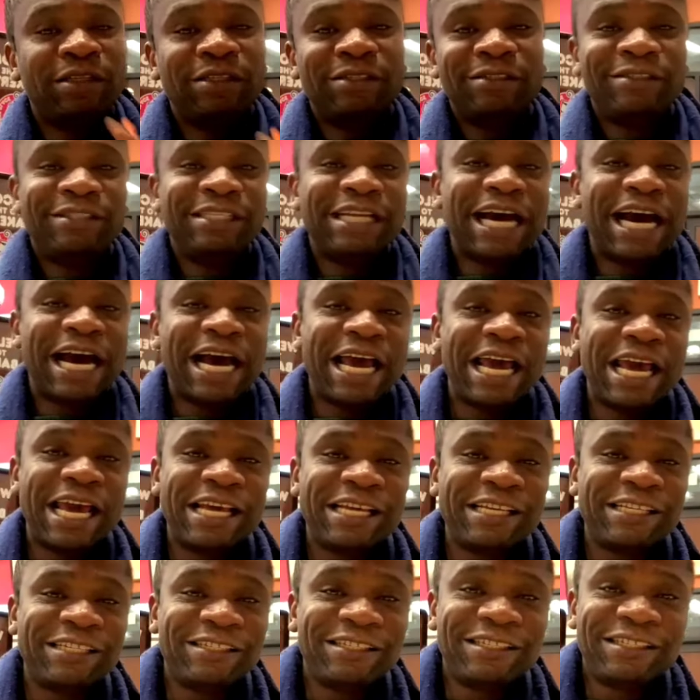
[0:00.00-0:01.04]

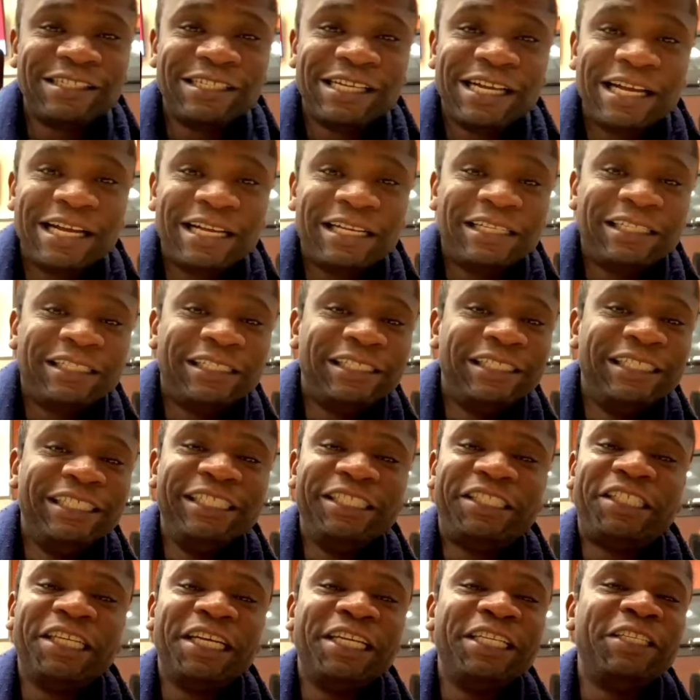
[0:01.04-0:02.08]
Nah,
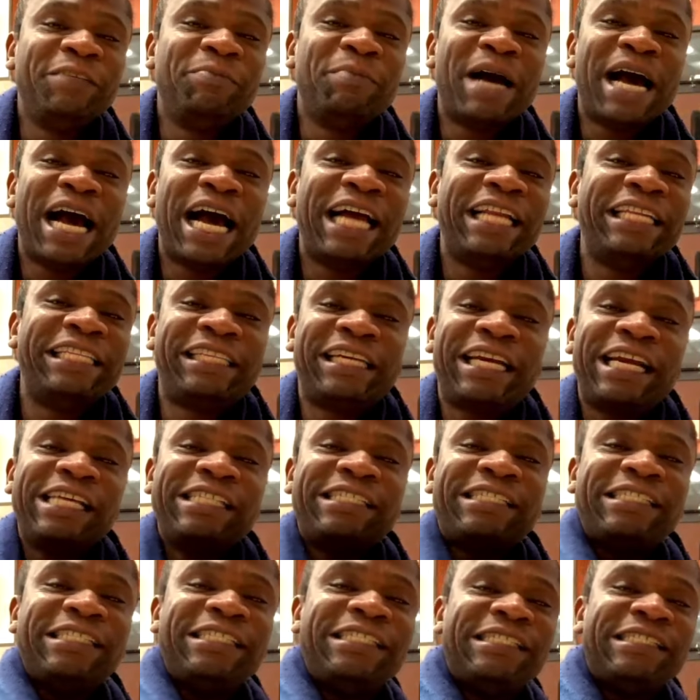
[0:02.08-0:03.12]
he changed my
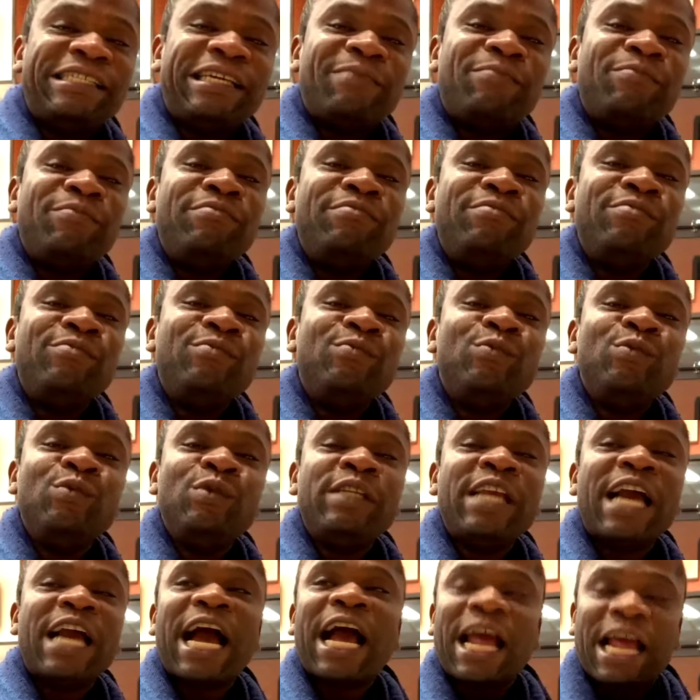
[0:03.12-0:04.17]
address. He's a
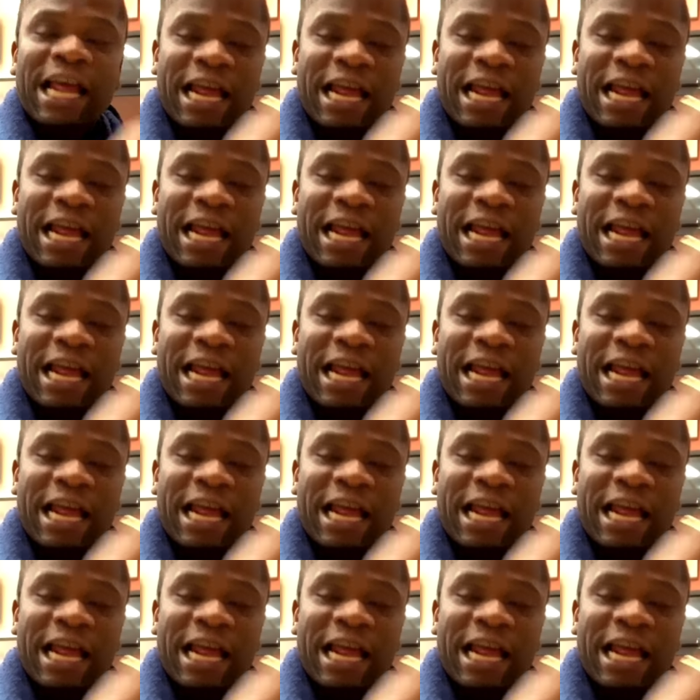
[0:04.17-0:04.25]
yeah.